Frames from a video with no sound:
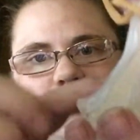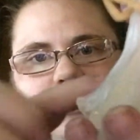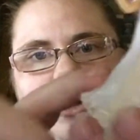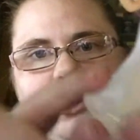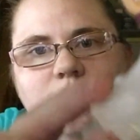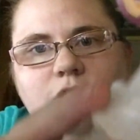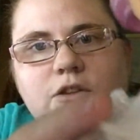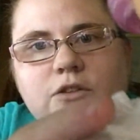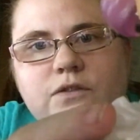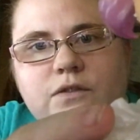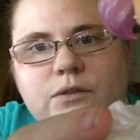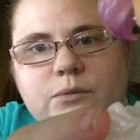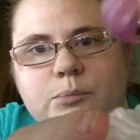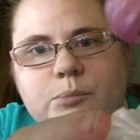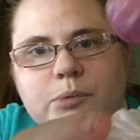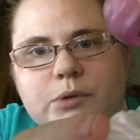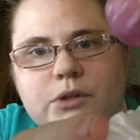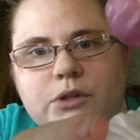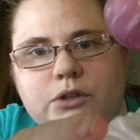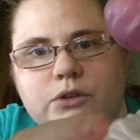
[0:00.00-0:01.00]
All of the
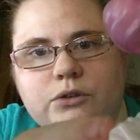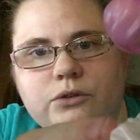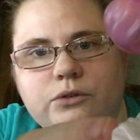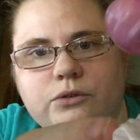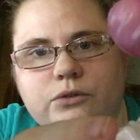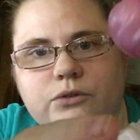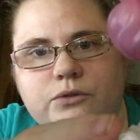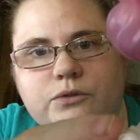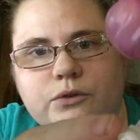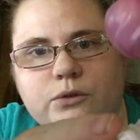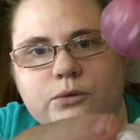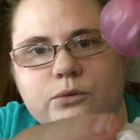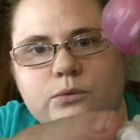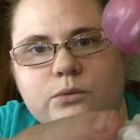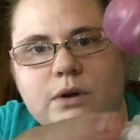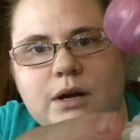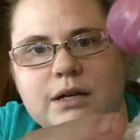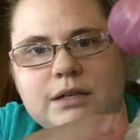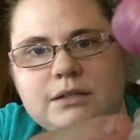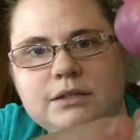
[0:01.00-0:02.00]
beautiful
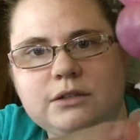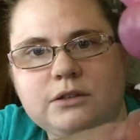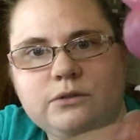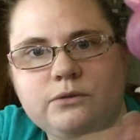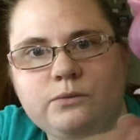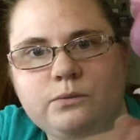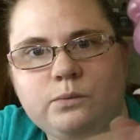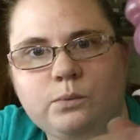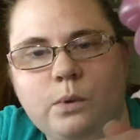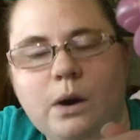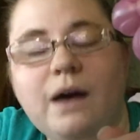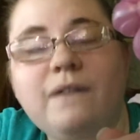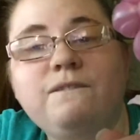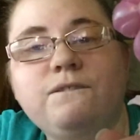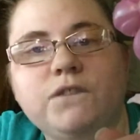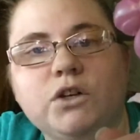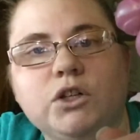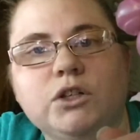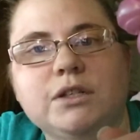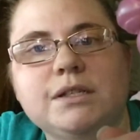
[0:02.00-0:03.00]

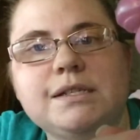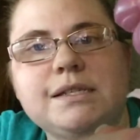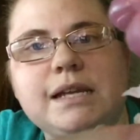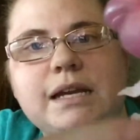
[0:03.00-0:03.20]
ruffles